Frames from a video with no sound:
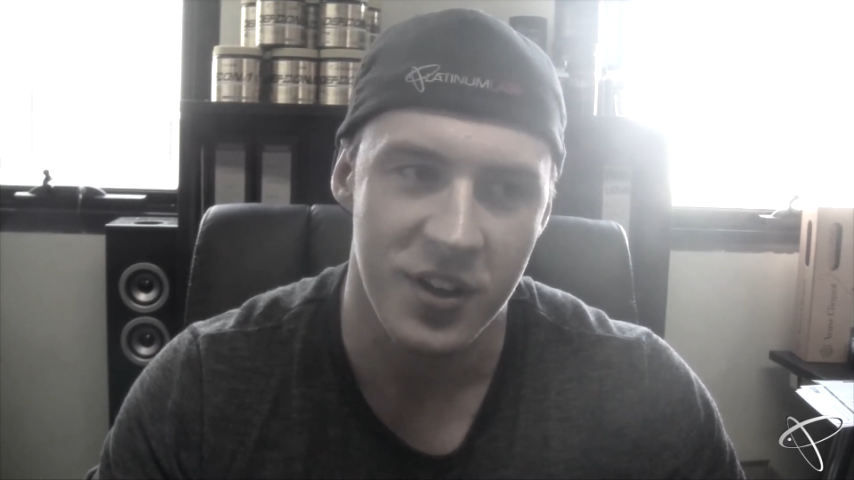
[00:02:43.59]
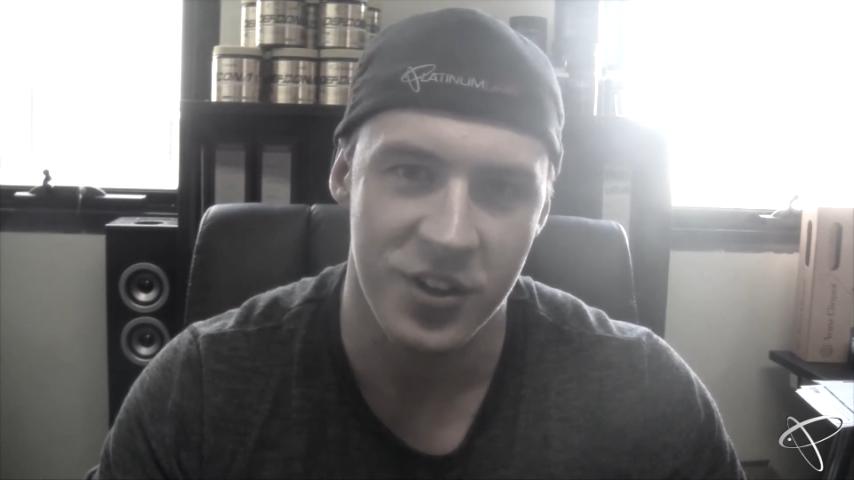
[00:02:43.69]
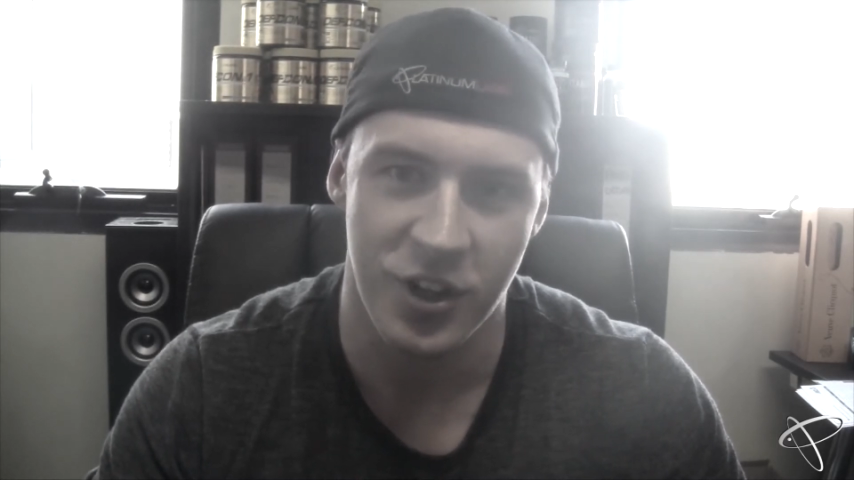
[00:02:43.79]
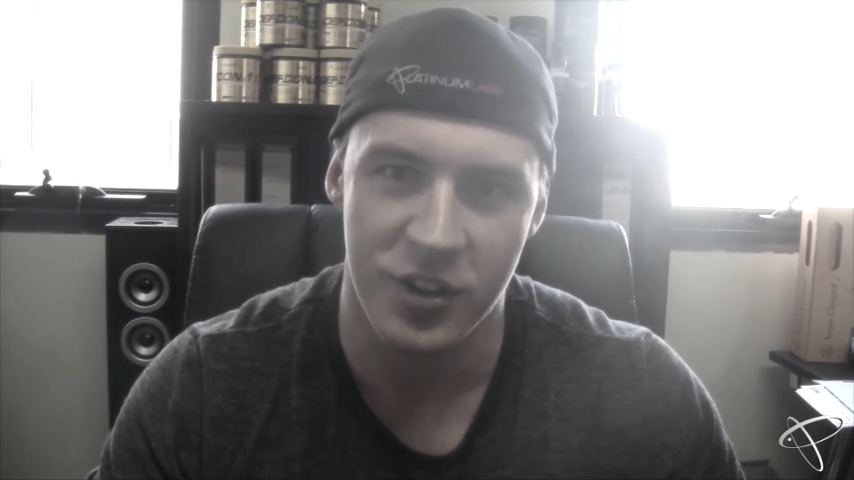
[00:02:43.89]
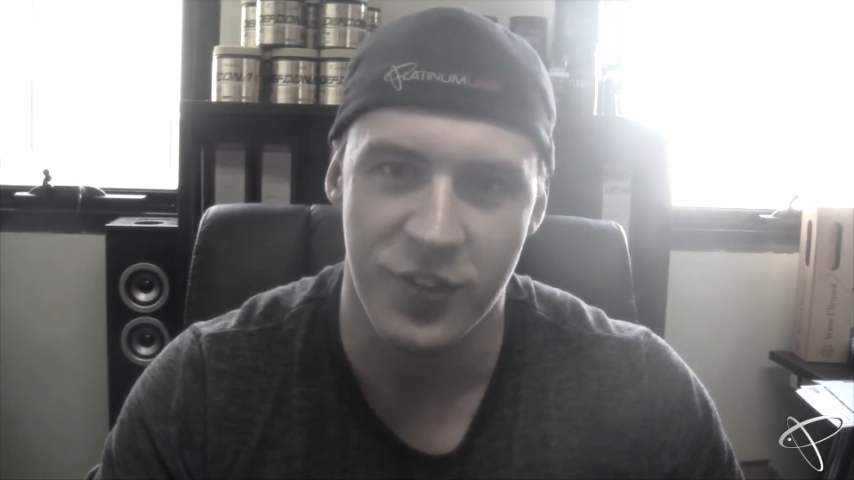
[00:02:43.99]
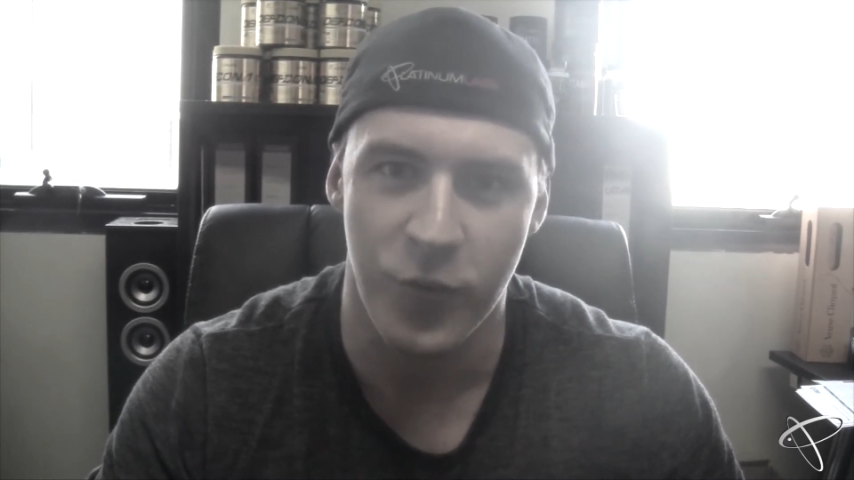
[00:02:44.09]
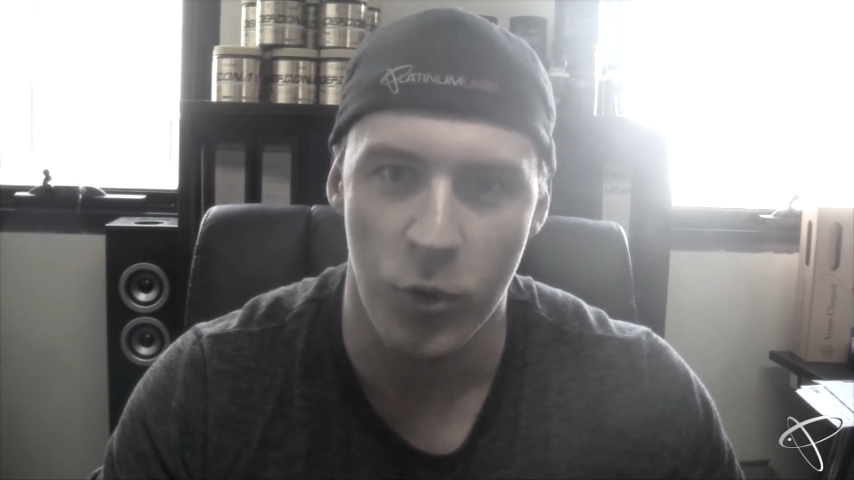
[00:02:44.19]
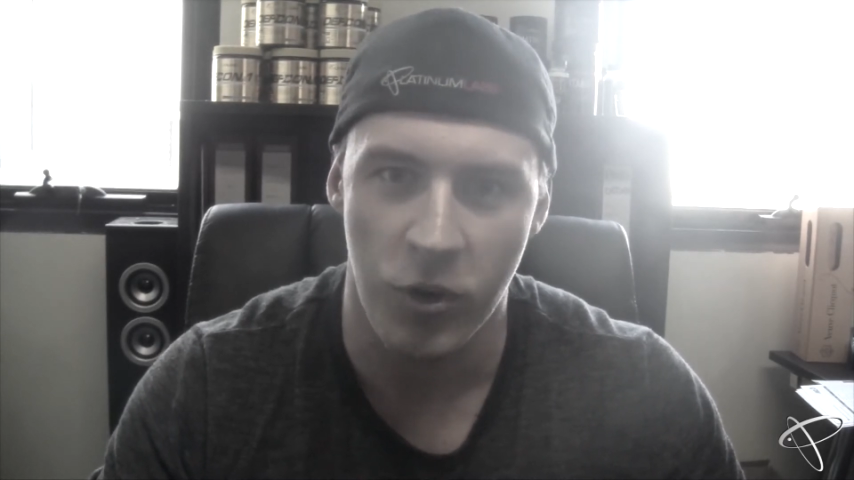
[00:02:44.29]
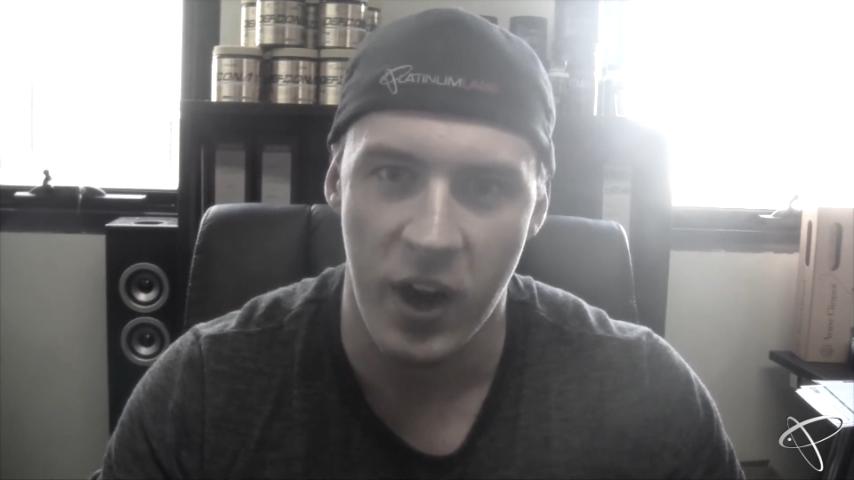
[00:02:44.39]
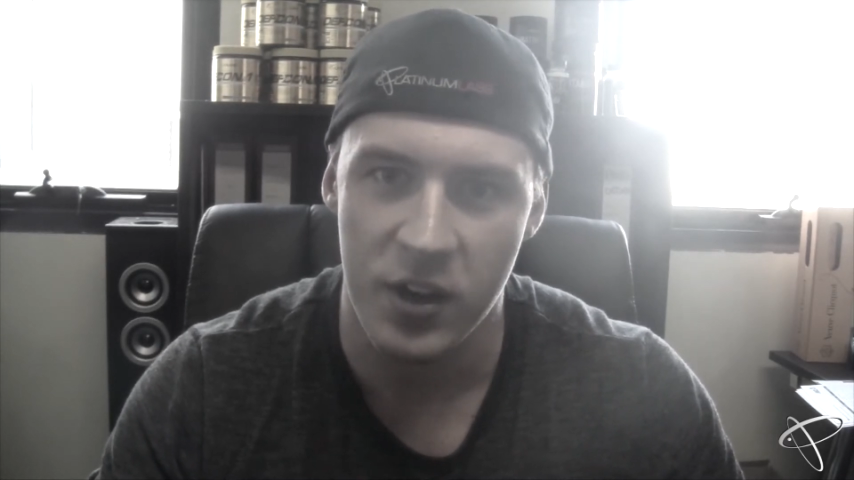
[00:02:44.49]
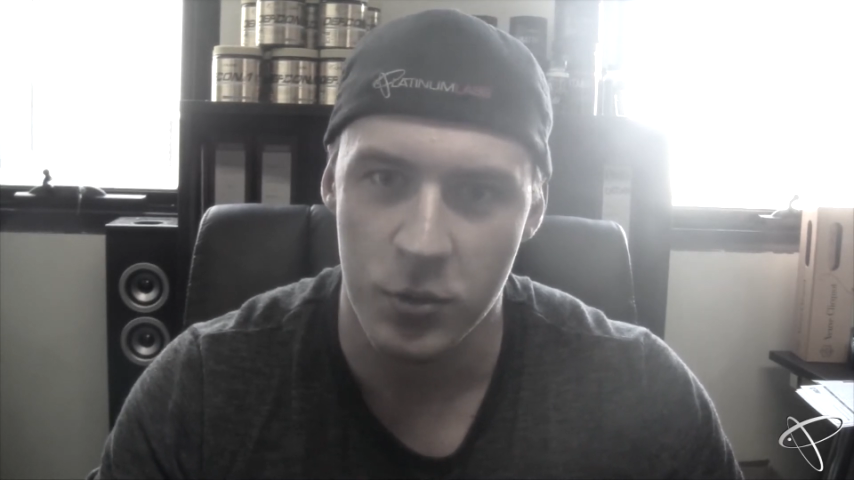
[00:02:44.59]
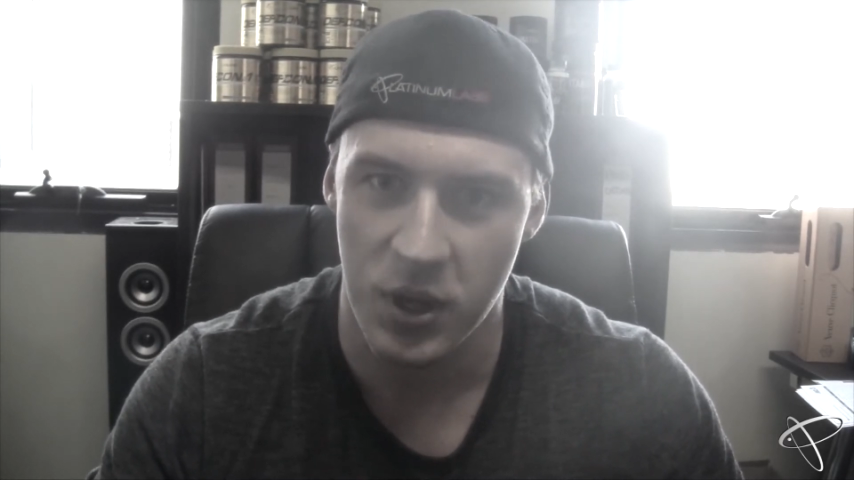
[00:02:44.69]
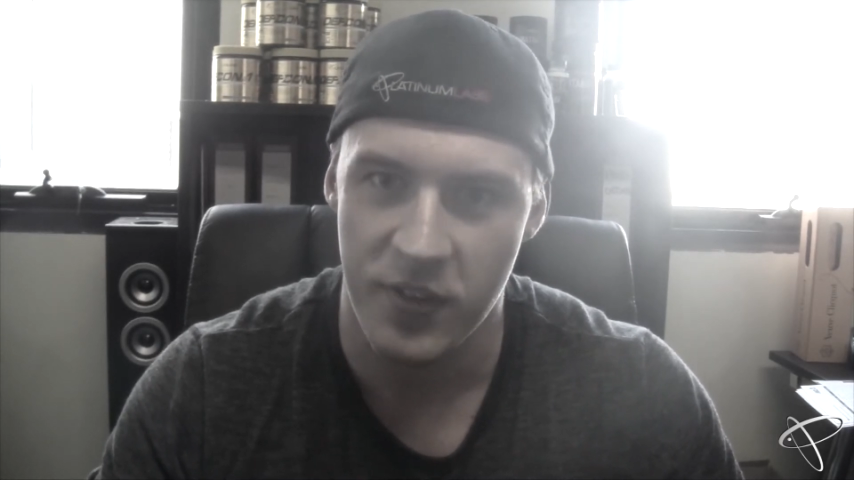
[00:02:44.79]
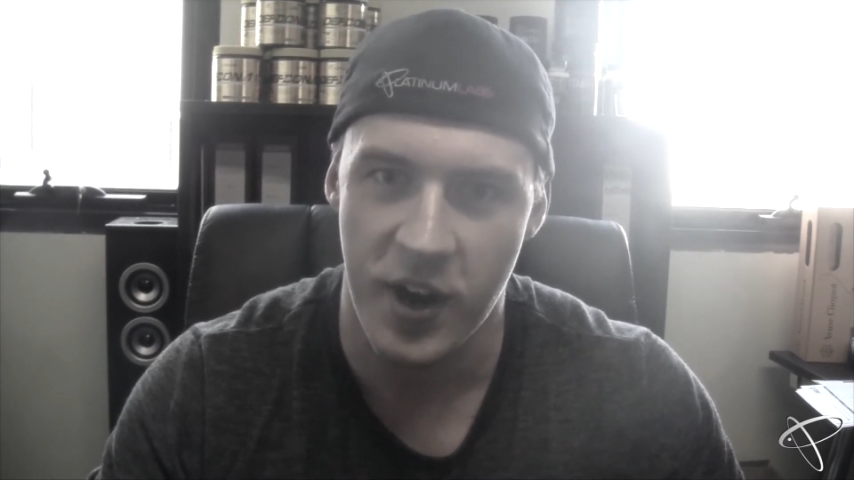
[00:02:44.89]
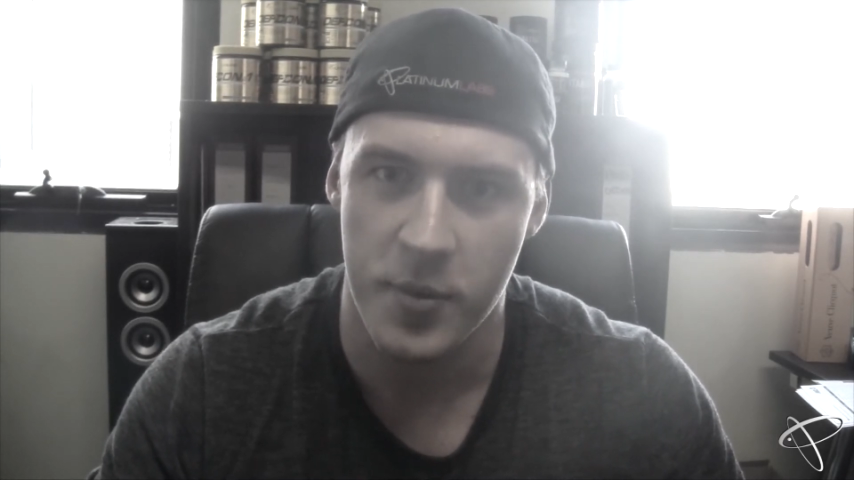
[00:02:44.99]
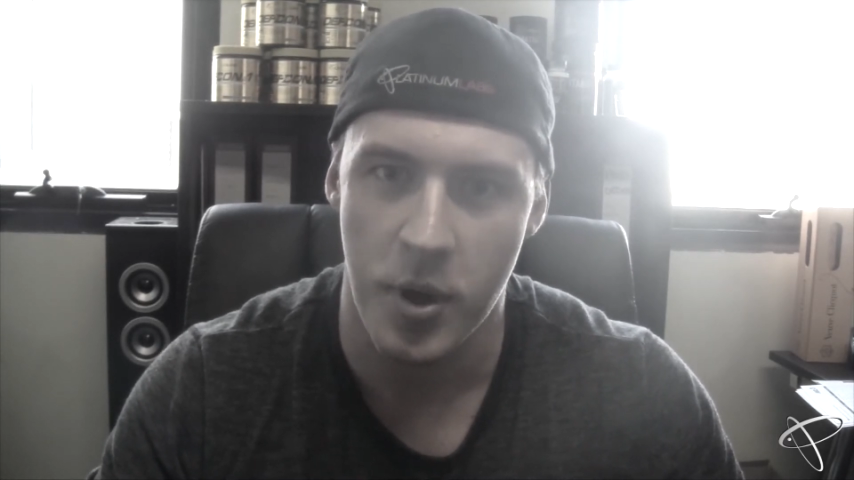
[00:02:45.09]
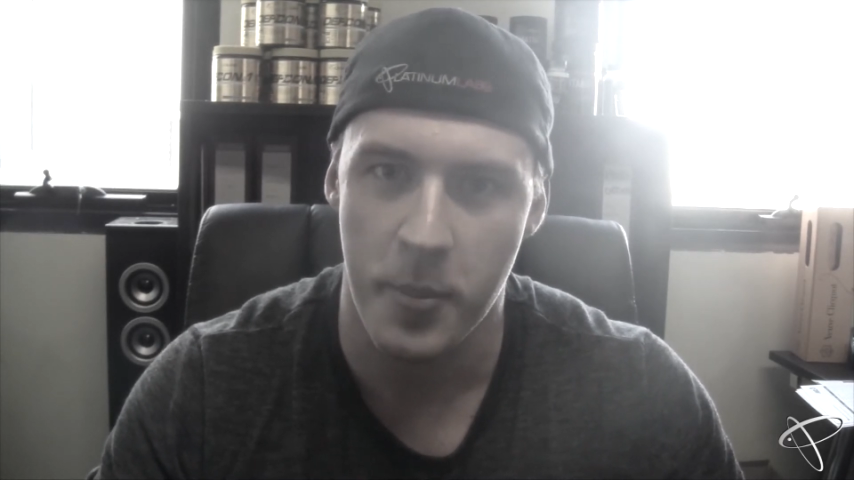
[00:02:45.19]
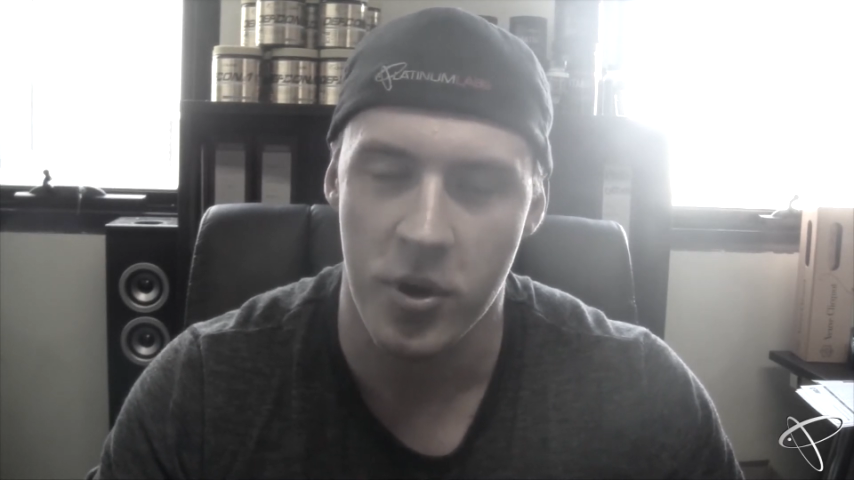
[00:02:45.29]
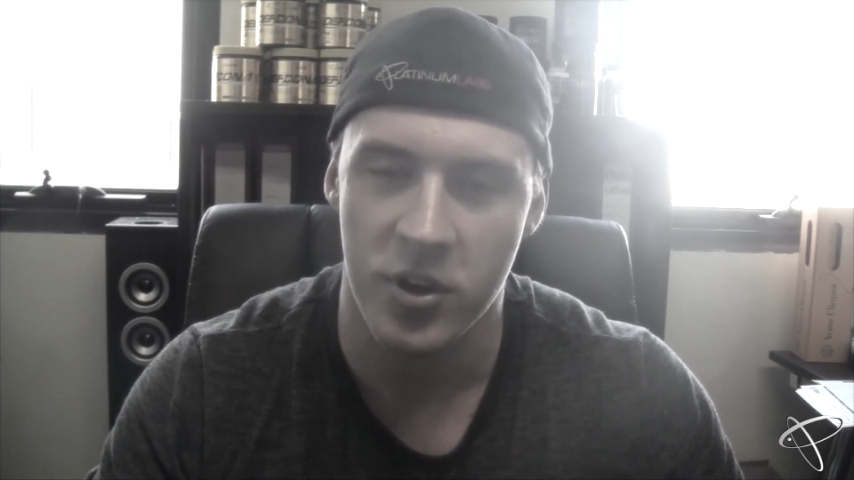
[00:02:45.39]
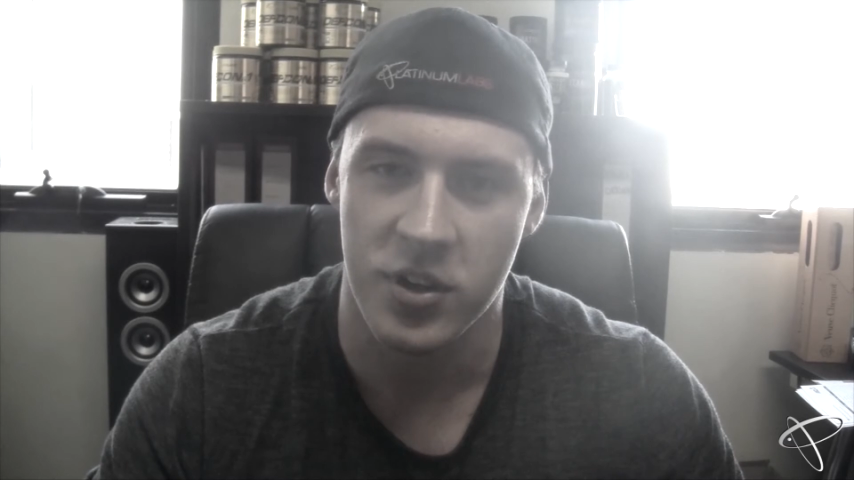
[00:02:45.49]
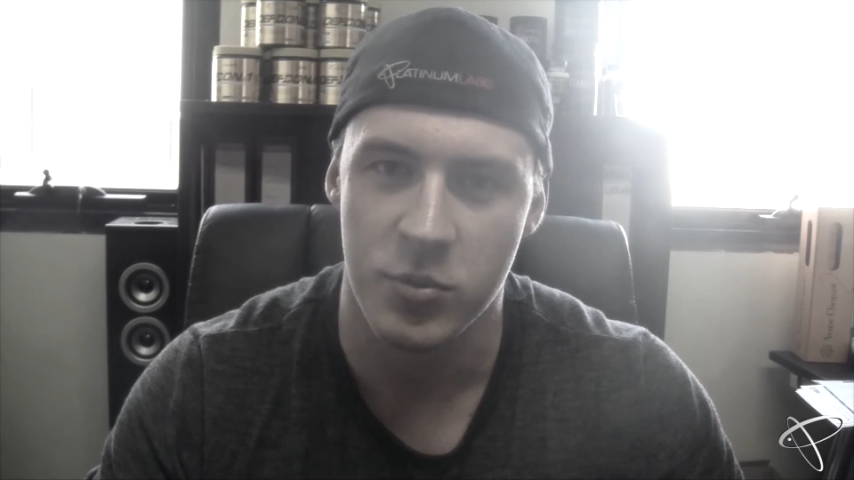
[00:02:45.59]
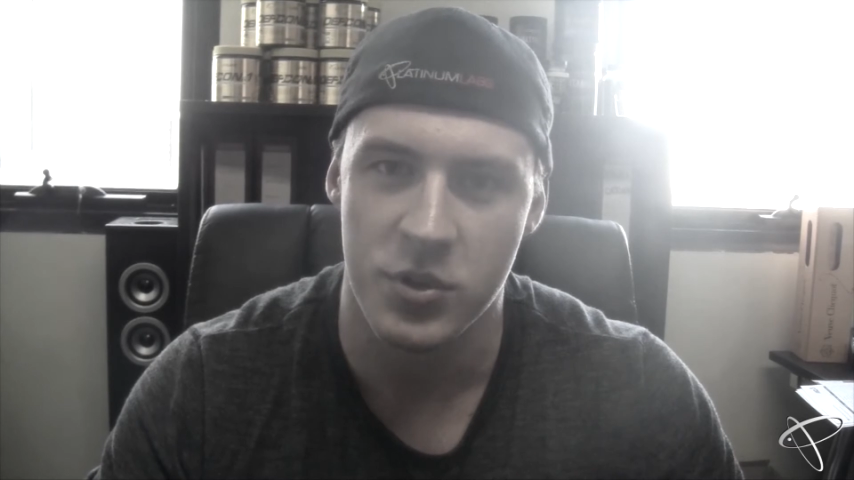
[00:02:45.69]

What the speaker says: you know, it's $4,000 or whatever out of my pocket,